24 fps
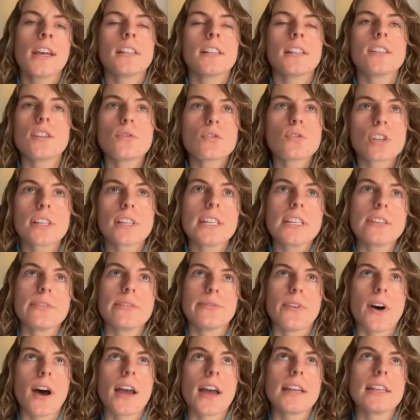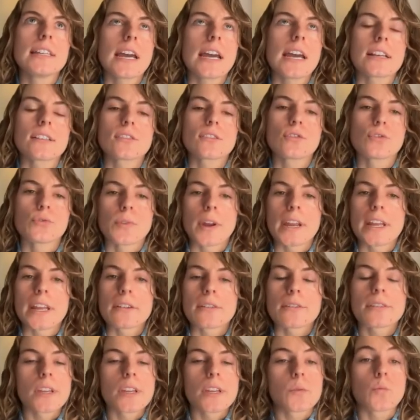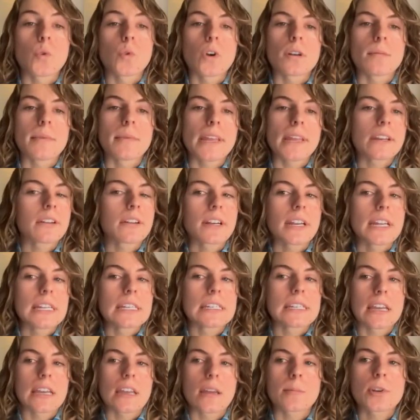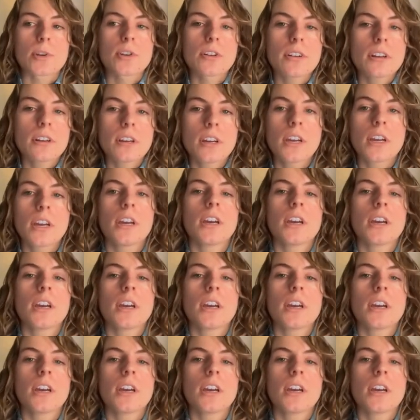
It's usually defined as greater than 1 meter in diameter.